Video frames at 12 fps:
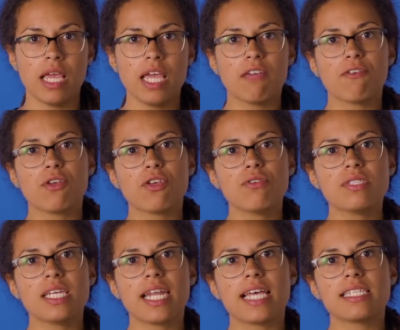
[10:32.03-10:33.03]
If you use
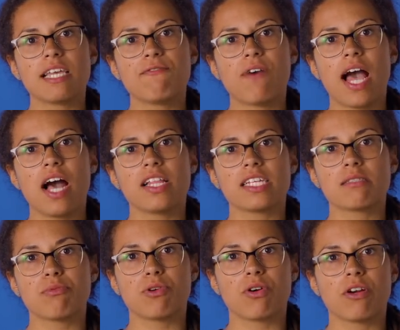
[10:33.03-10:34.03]
it as a file
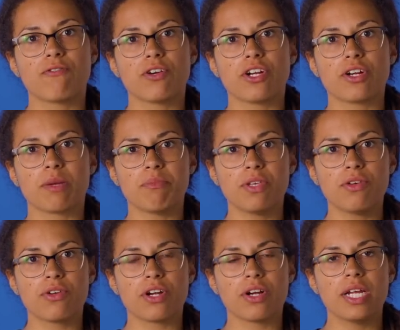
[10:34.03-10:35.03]
explorer for your
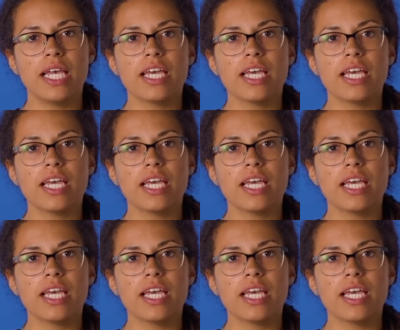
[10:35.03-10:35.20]
computer,